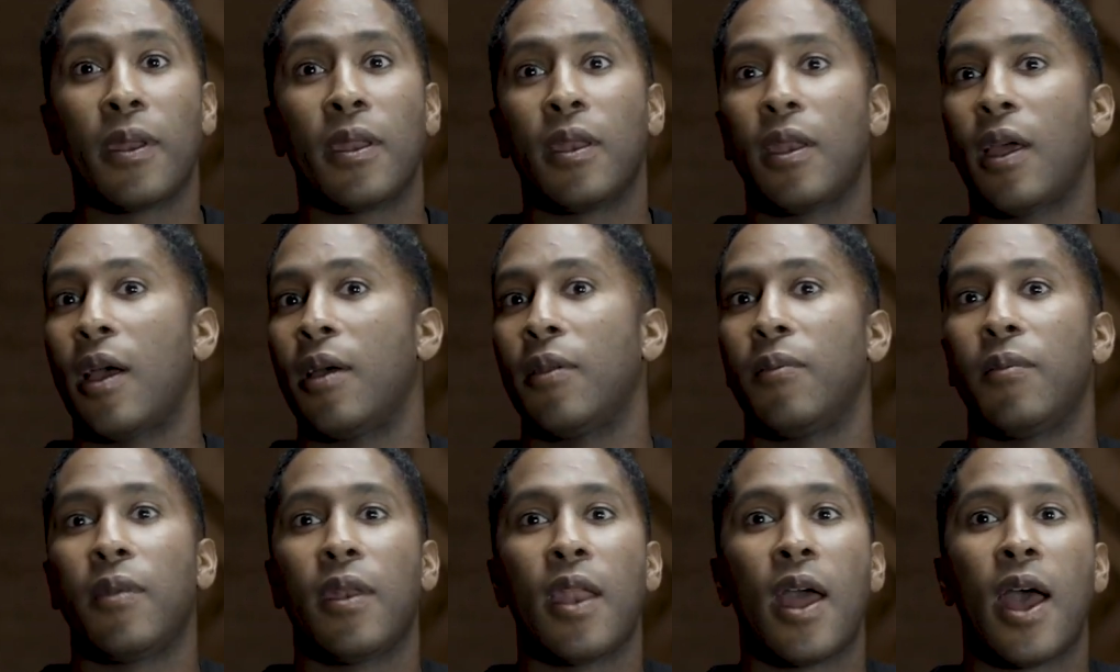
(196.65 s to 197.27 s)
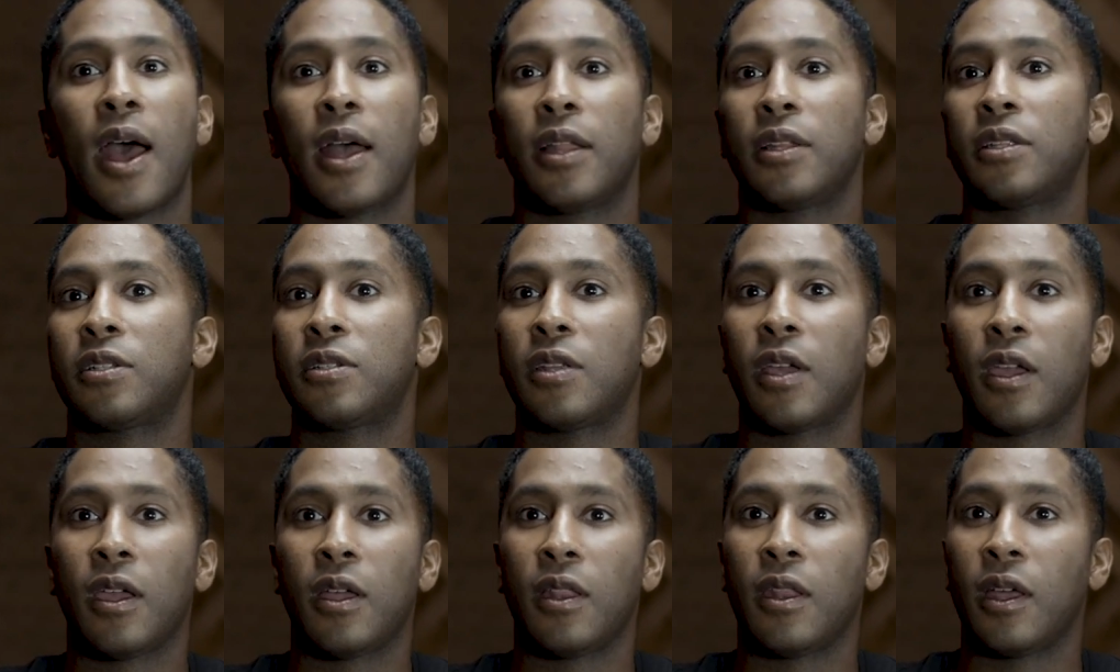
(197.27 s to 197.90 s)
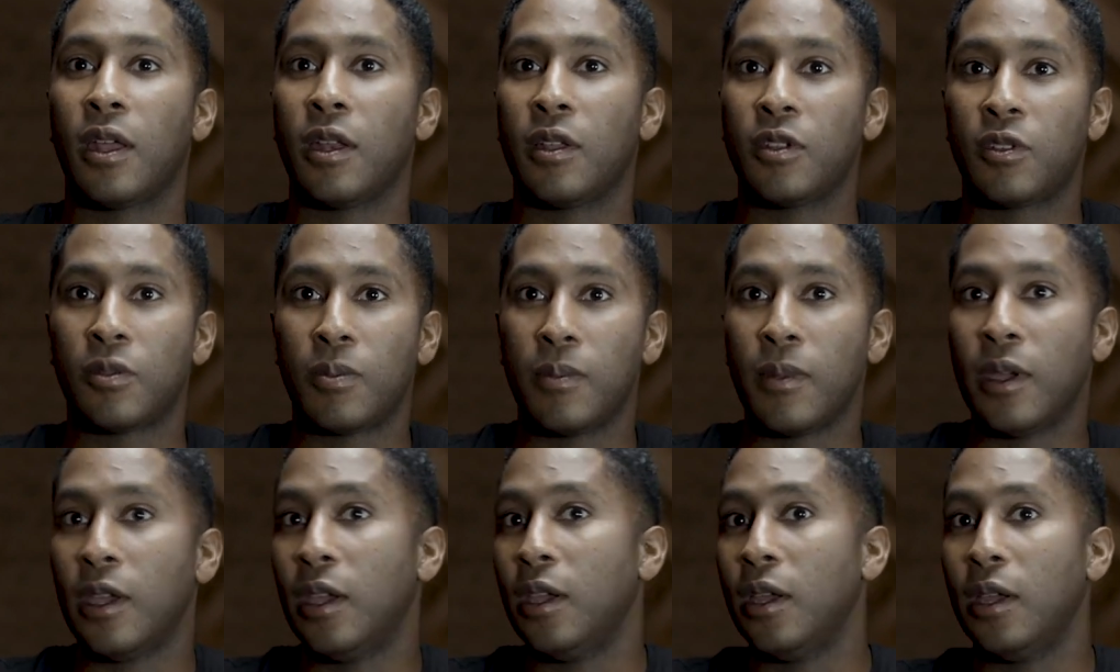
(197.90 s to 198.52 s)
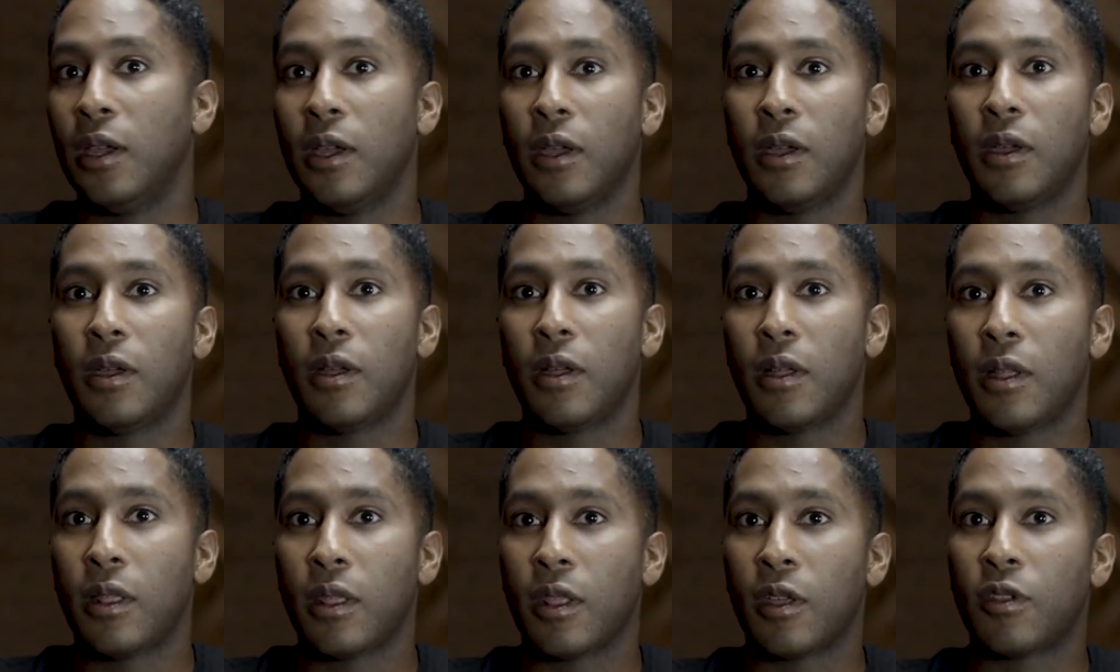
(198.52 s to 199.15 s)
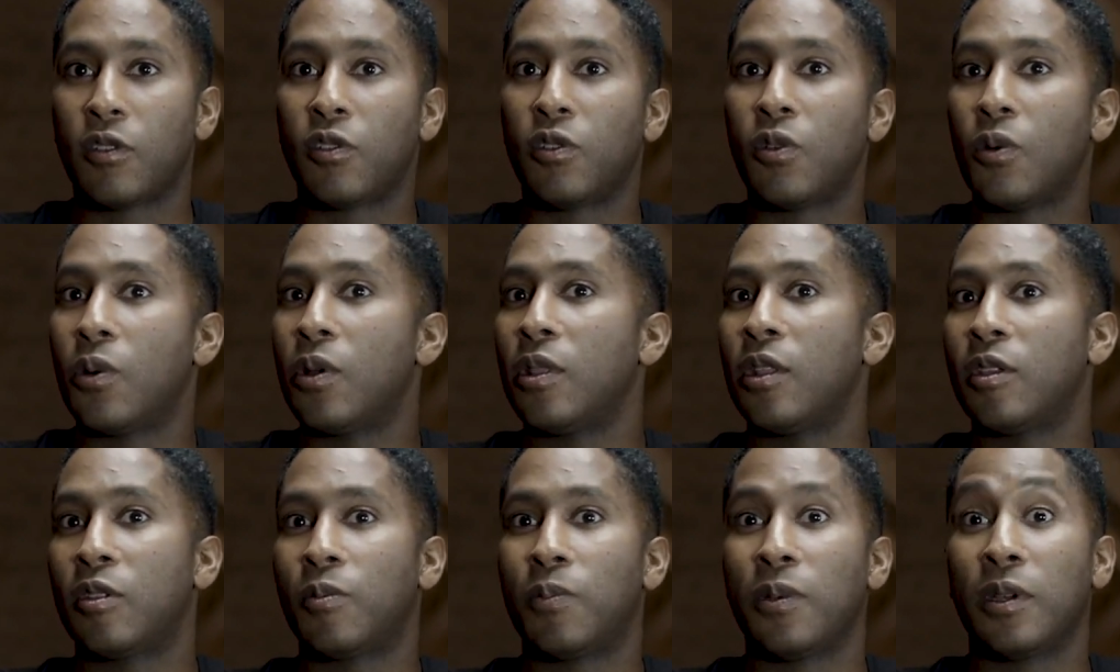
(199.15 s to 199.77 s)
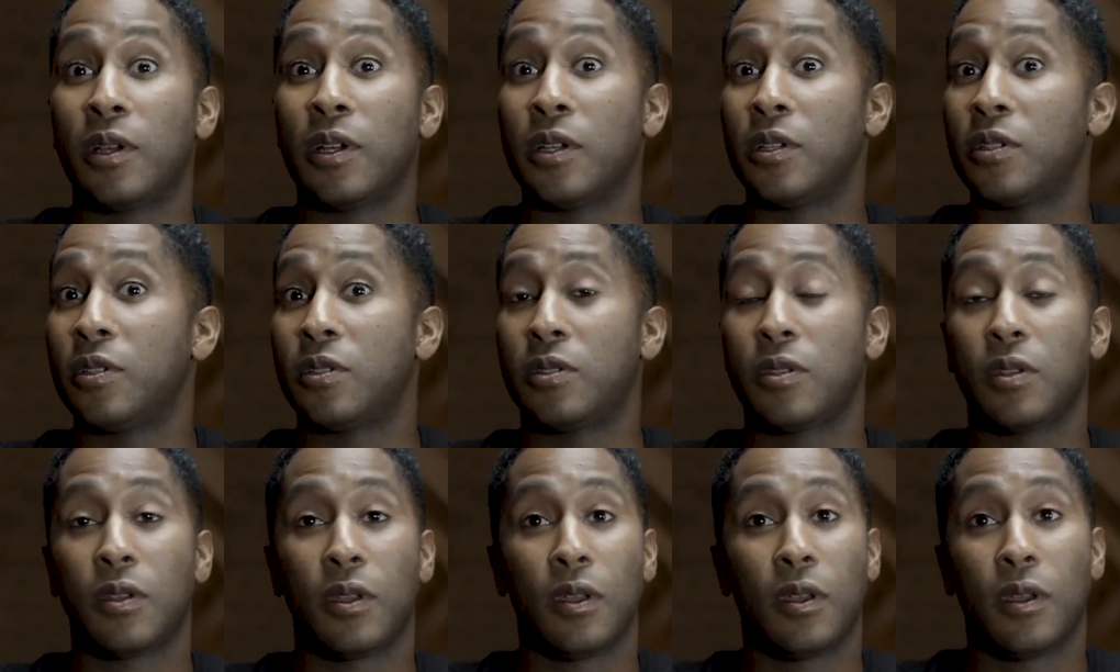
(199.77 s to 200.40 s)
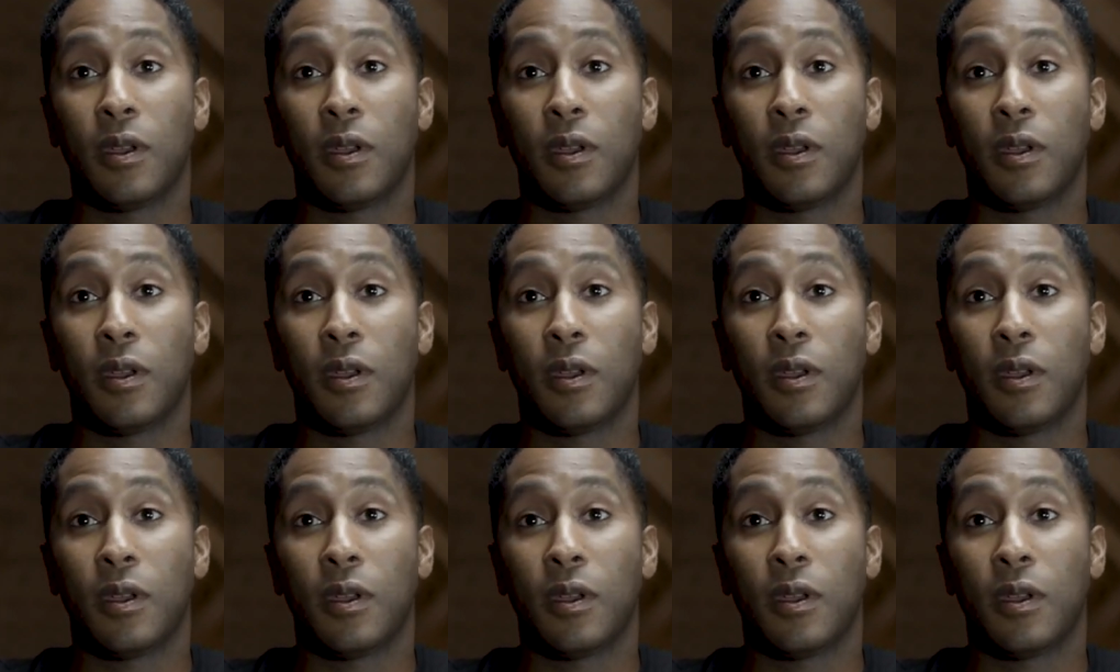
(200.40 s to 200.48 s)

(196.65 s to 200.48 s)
And I'm not saying that it's me that's doing this, because